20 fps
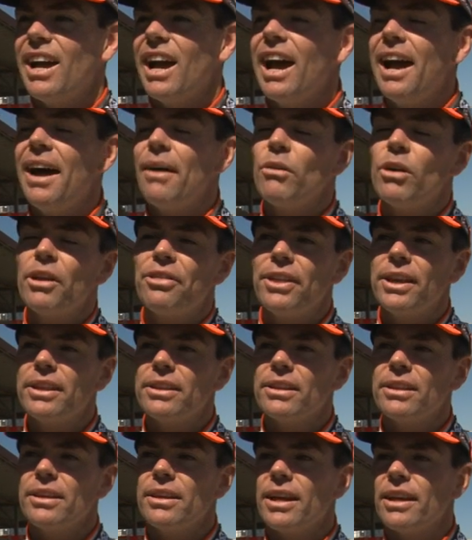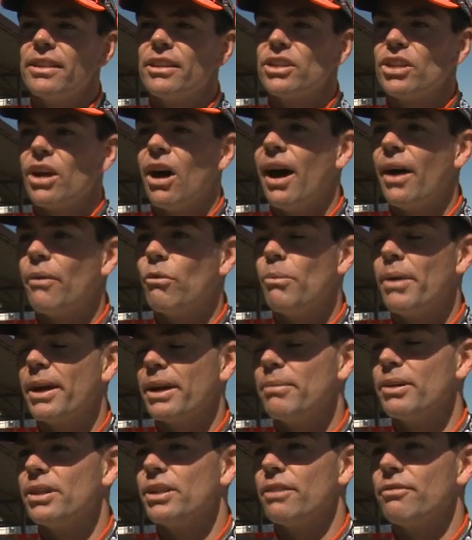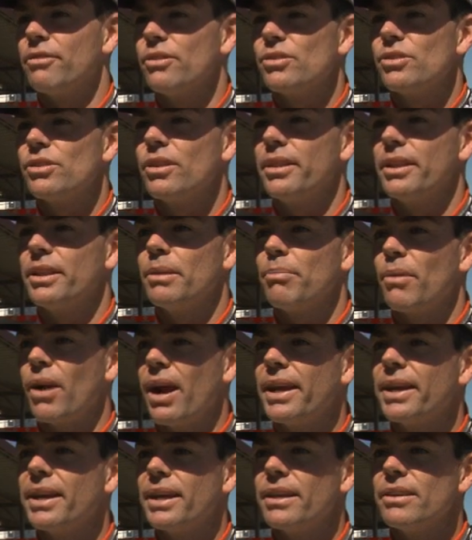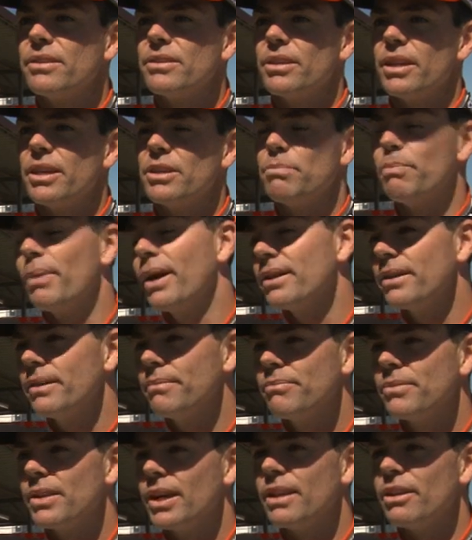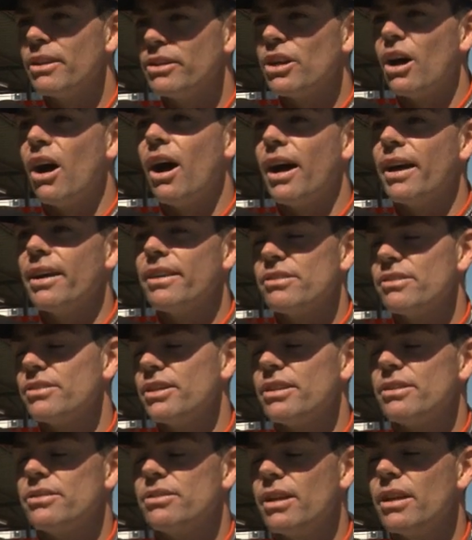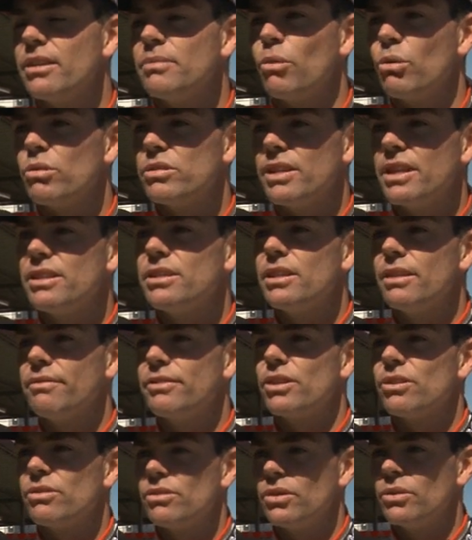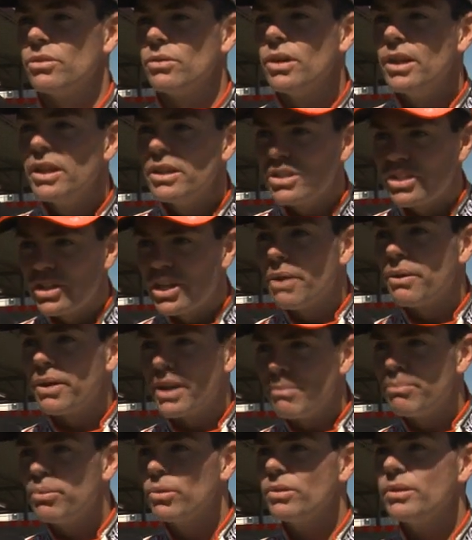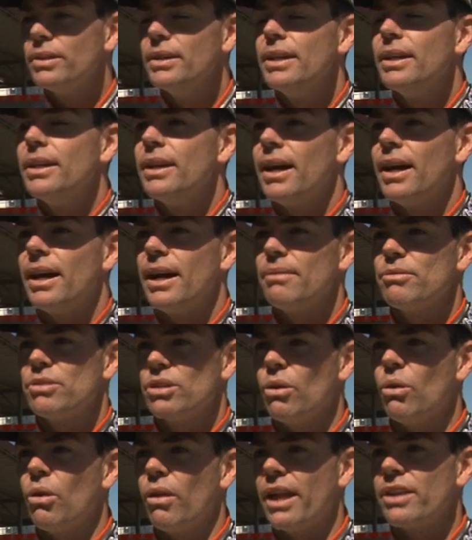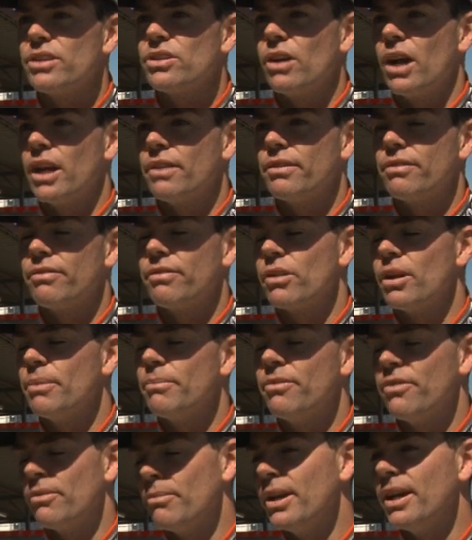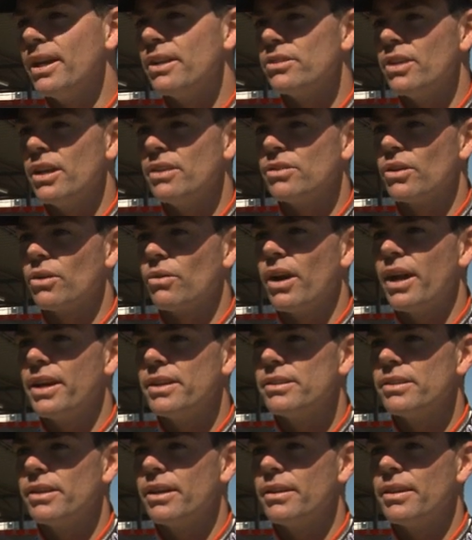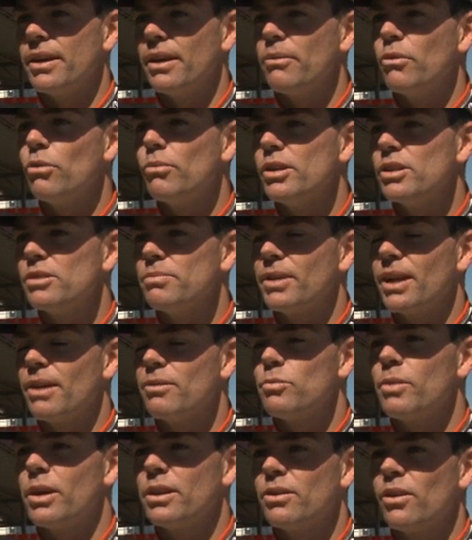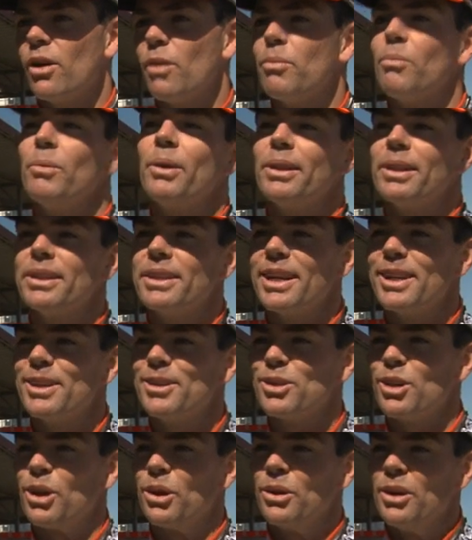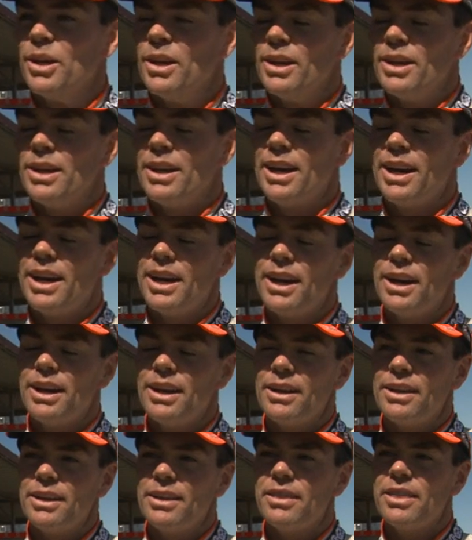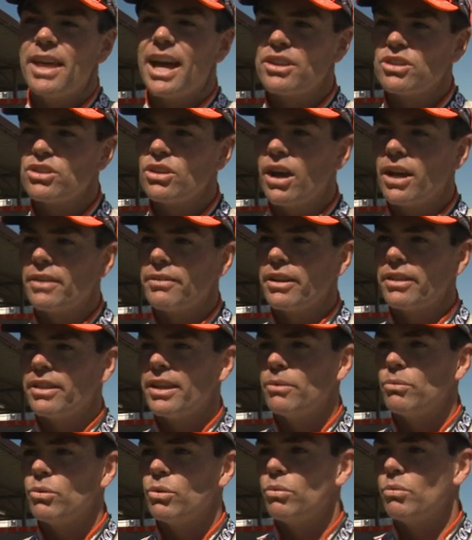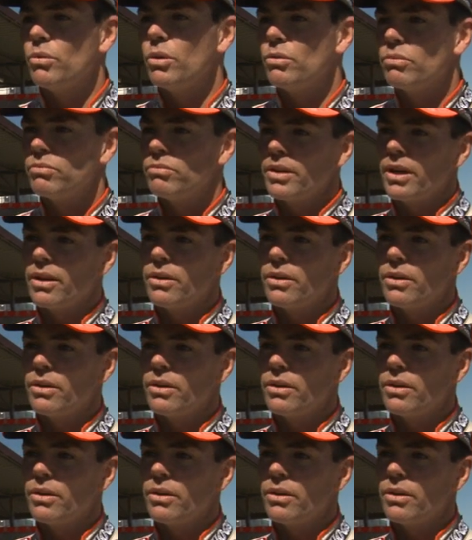Well, I think the tyre will make a big difference. I think the braking is better. The tyre, as I said, is more sensitive to steering input. So all that side of it for me is a great. Almost comes back to open wheeler day. So that side of it, I think will